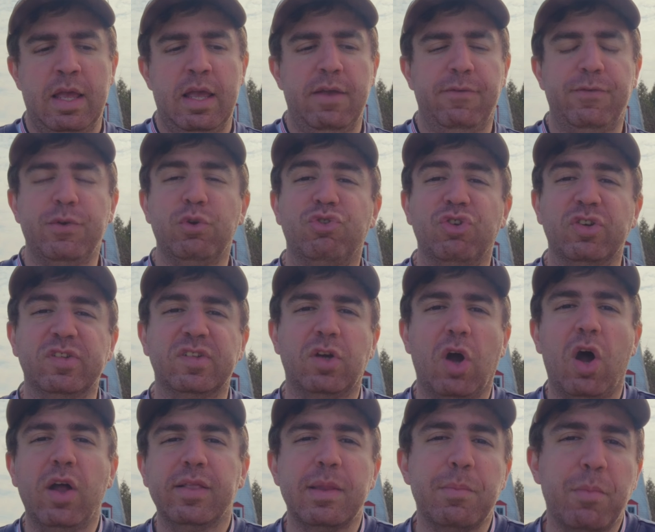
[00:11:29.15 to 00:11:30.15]
If you just
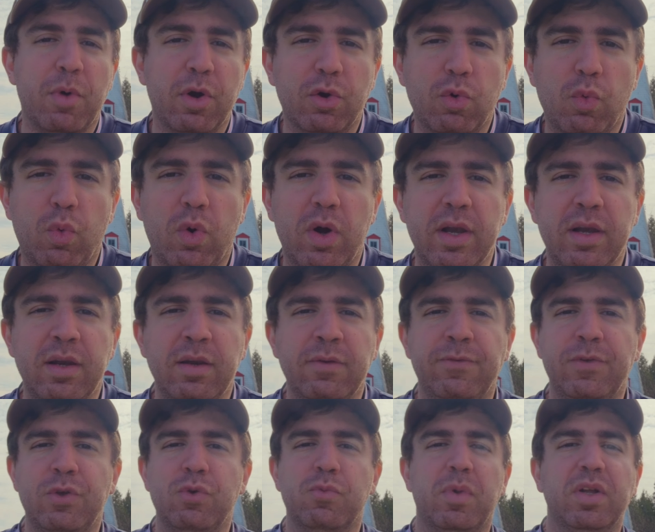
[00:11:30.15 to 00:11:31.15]
got the Mark I a
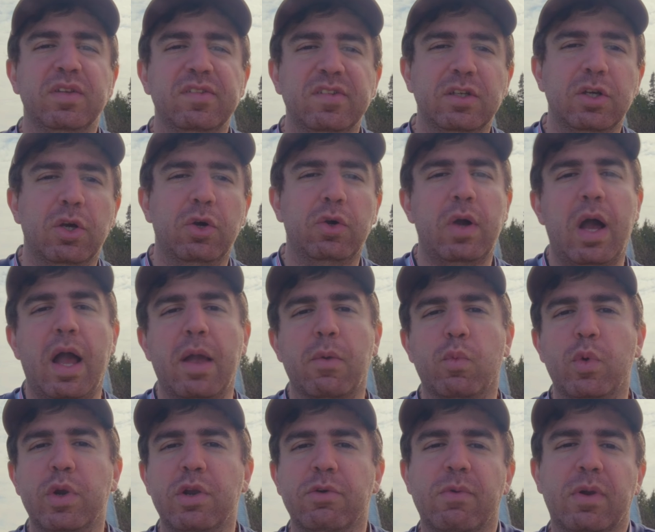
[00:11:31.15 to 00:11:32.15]
few months ago, I
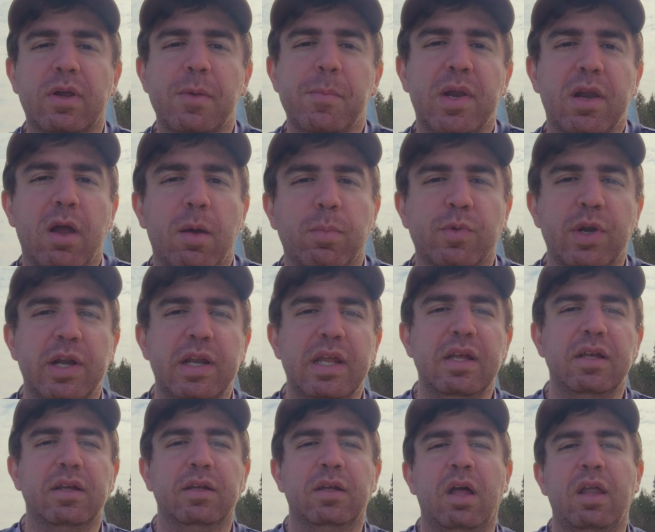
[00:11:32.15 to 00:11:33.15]
wouldn't recommend
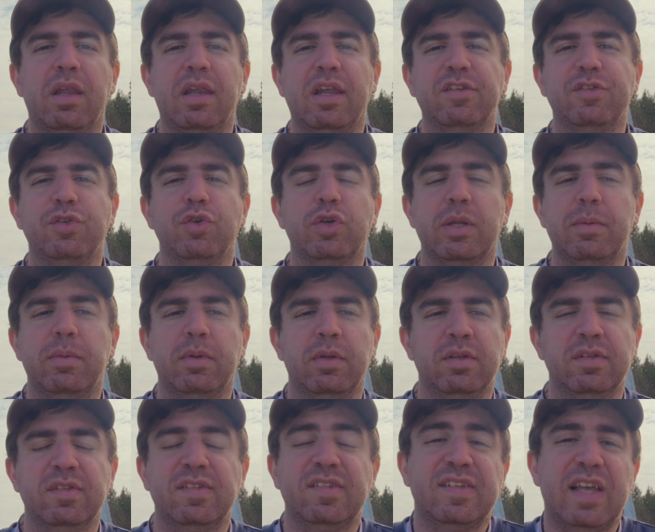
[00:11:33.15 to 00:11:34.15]
upgrading unless you can
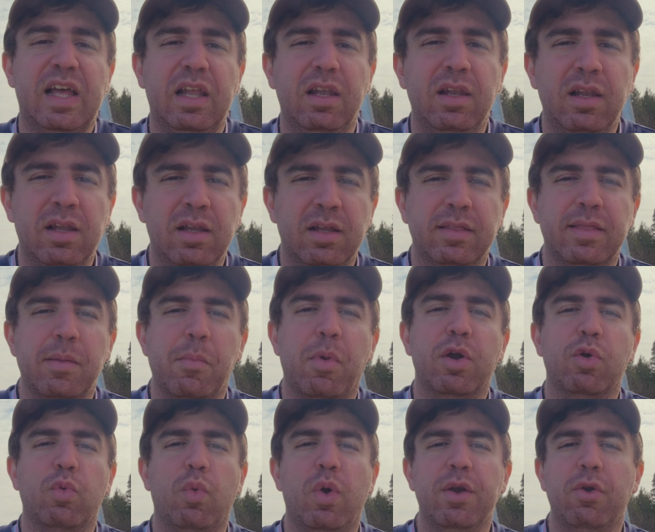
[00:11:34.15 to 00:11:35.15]
sell the
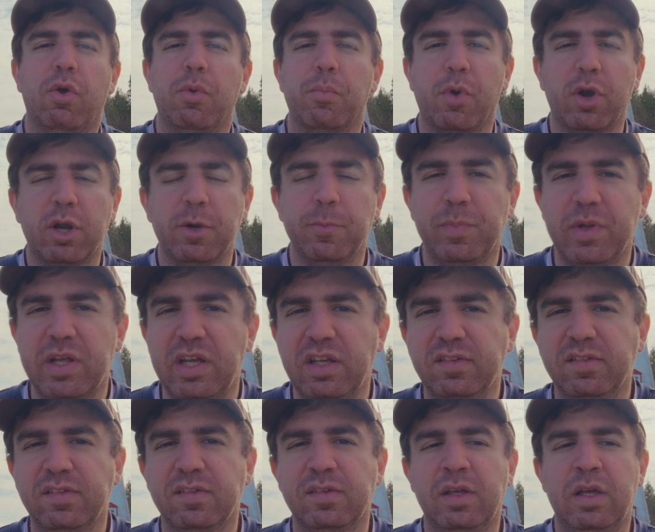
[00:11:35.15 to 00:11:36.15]
Mark I on
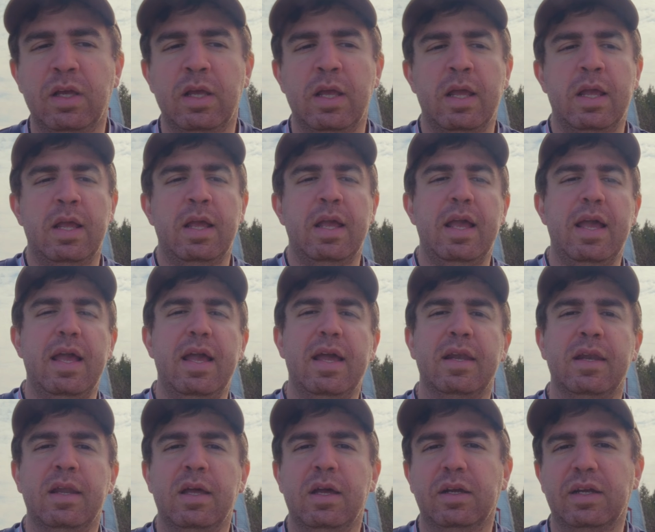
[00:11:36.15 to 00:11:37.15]
Marketplace
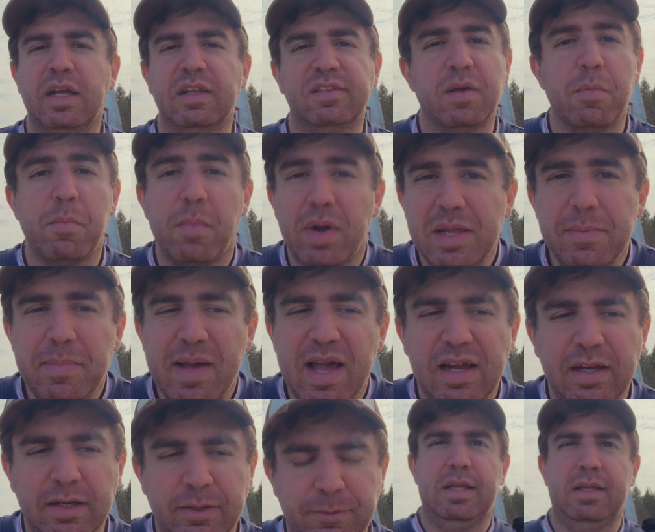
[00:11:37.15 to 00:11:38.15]
and get some money
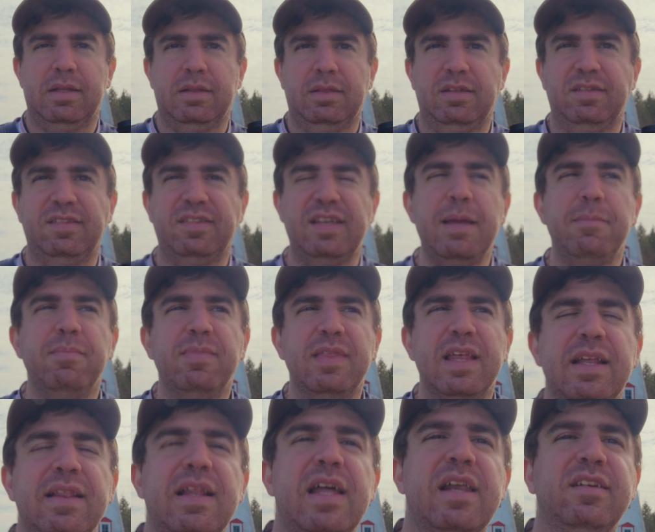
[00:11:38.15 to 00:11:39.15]
back. The same
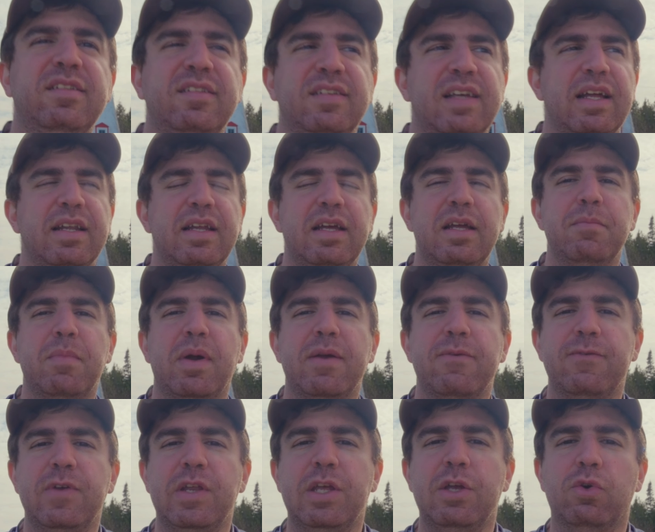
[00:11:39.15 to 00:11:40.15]
thing that I said in my
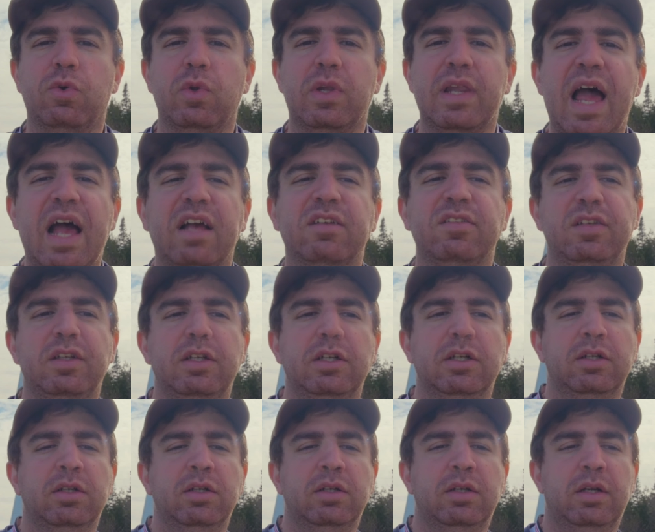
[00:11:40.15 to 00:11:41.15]
video last
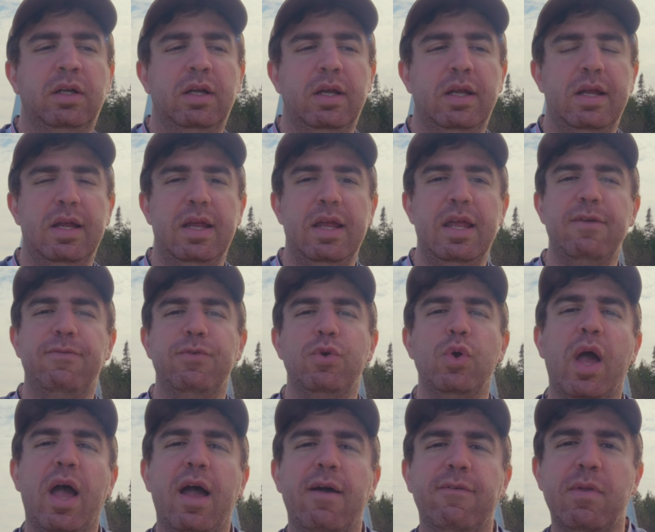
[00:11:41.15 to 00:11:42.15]
year, if
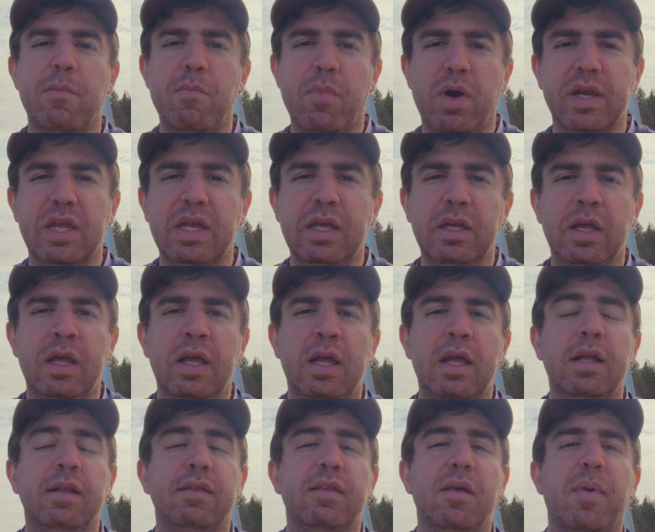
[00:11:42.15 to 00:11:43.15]
you have the money
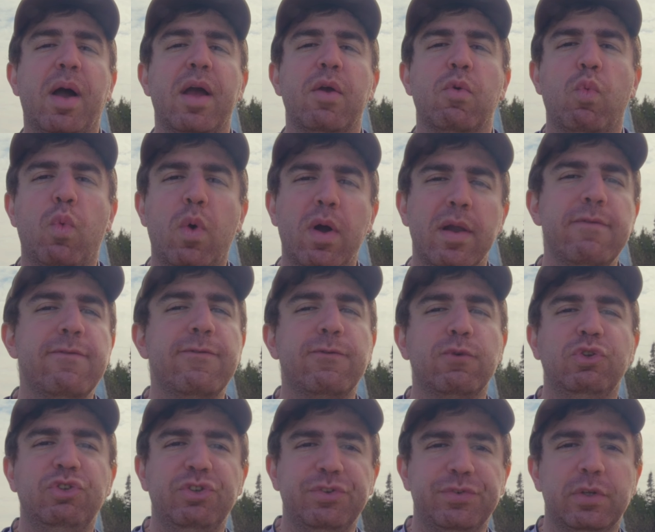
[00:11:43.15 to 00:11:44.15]
to buy one
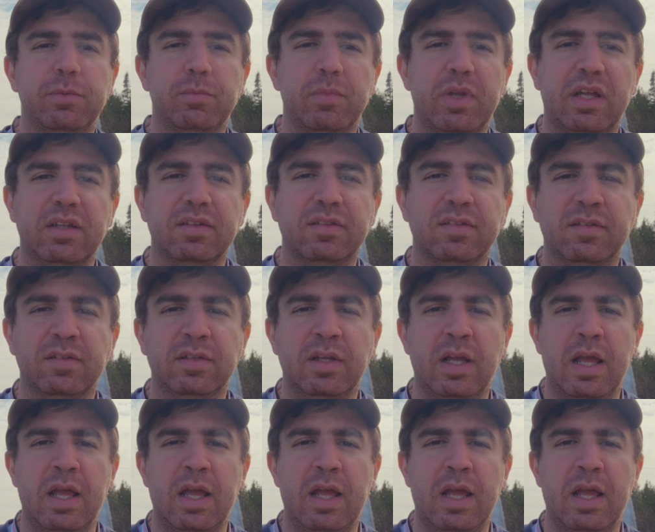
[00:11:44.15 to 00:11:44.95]
Fujifilm lens,